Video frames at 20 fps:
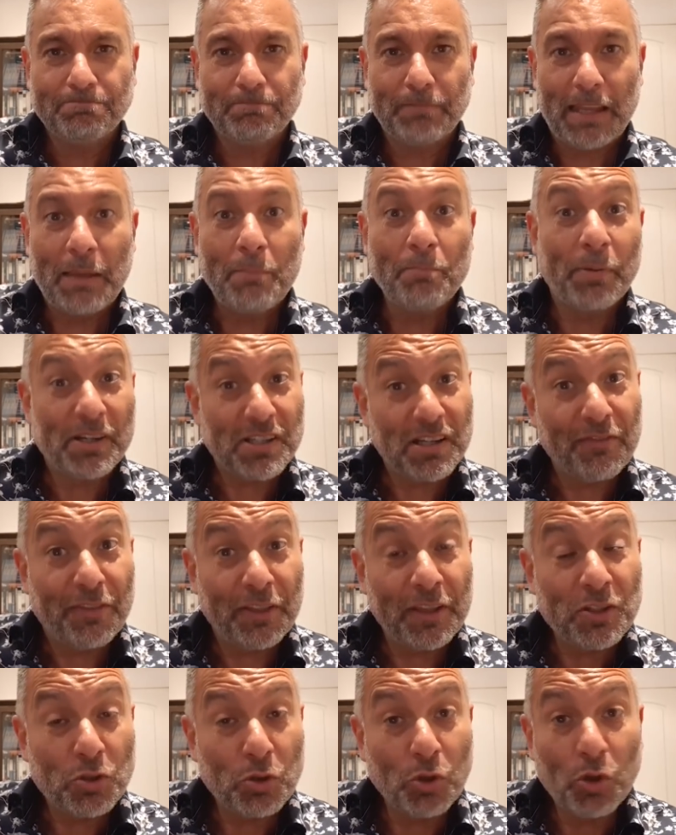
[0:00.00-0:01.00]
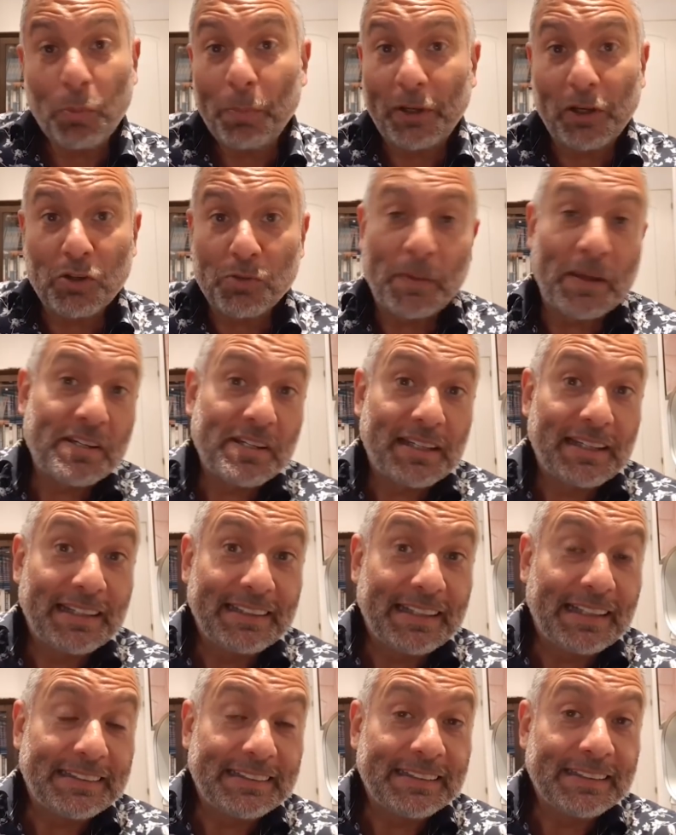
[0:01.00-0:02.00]
Impressive thing to do, because basically
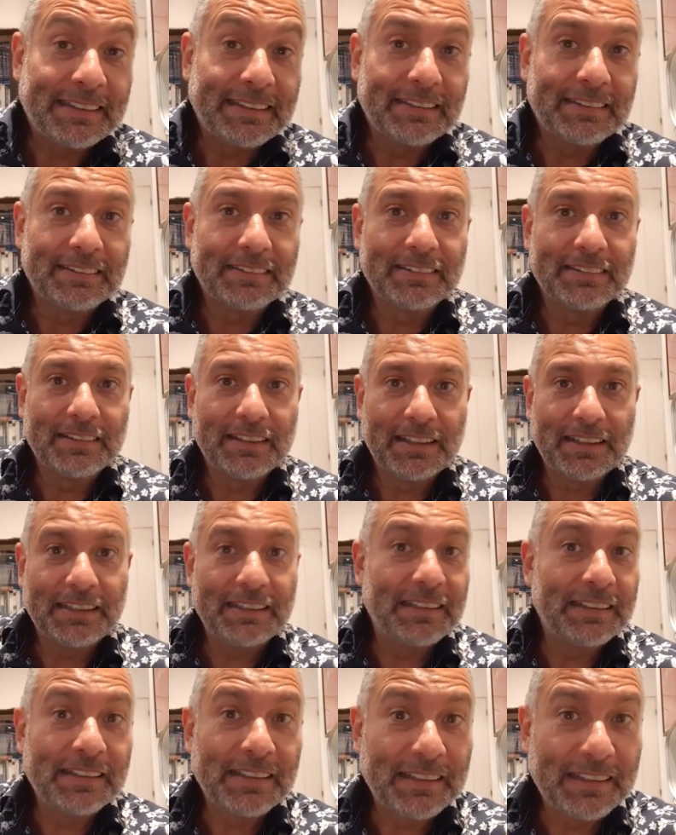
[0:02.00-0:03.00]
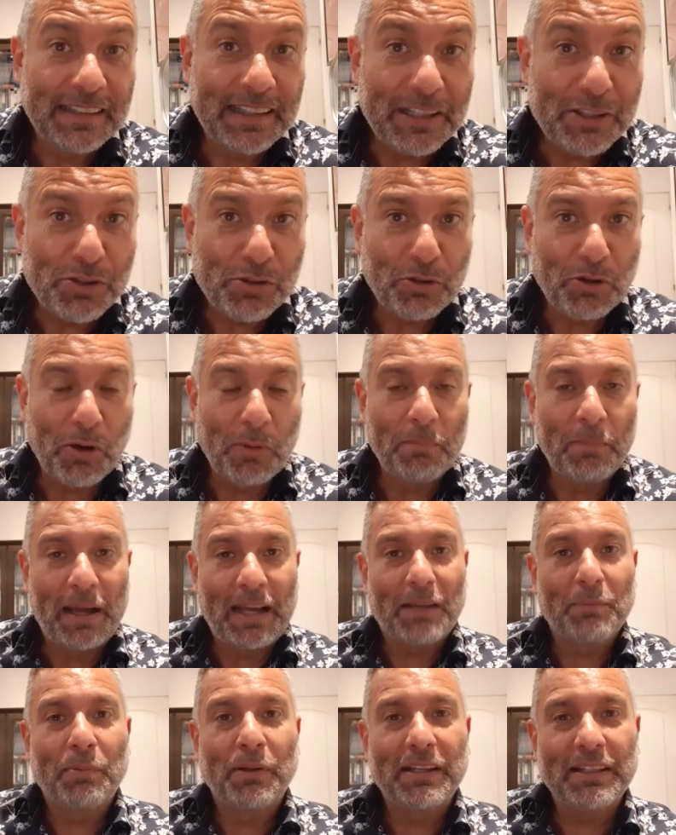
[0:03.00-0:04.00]
he didn't need to come
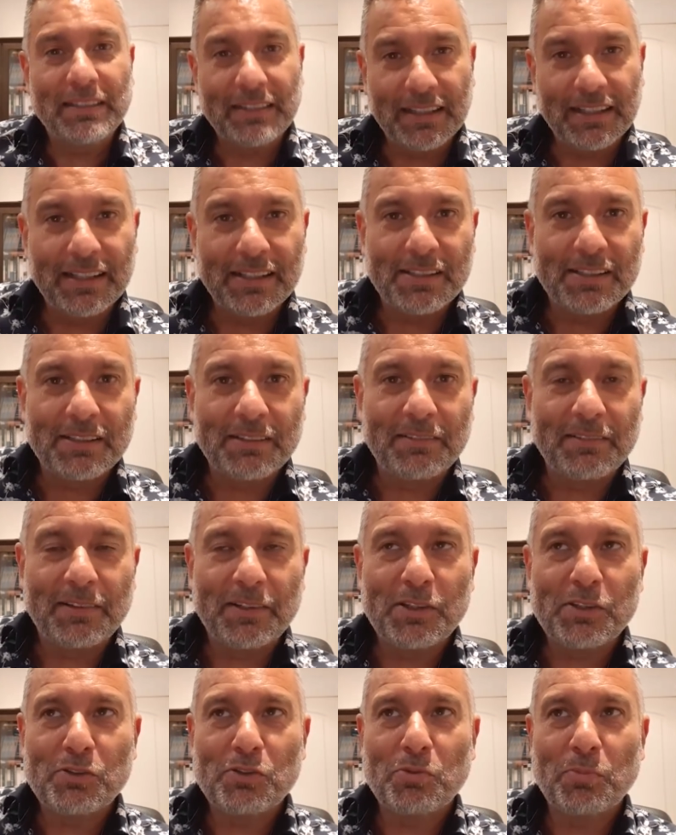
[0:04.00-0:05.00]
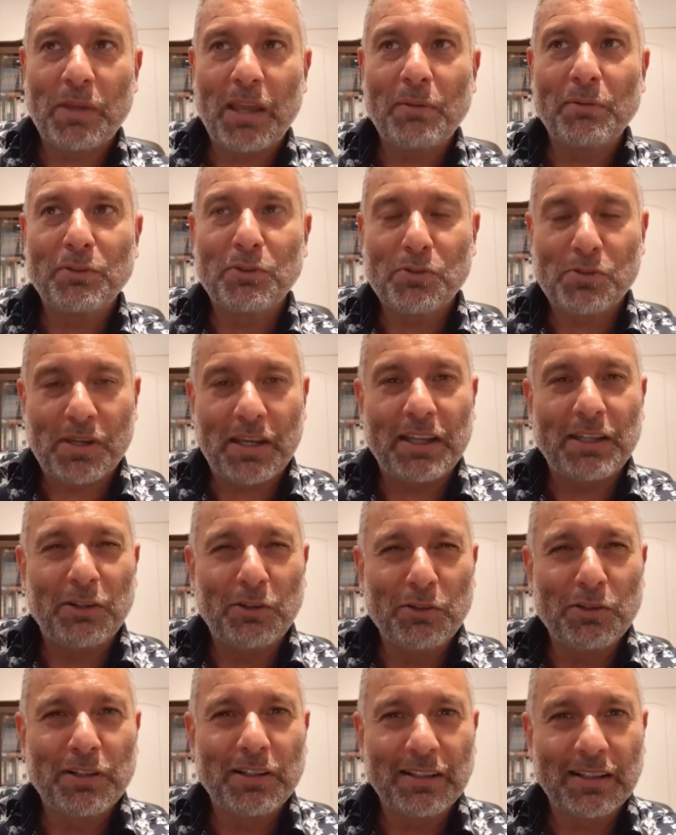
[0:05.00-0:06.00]
back, but he did it to be able to say,
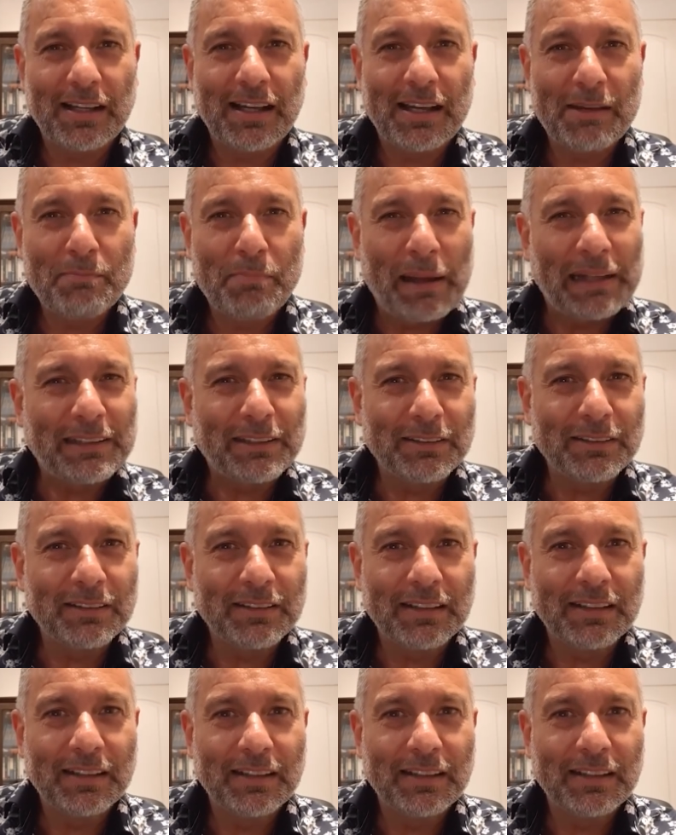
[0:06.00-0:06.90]
look, I battled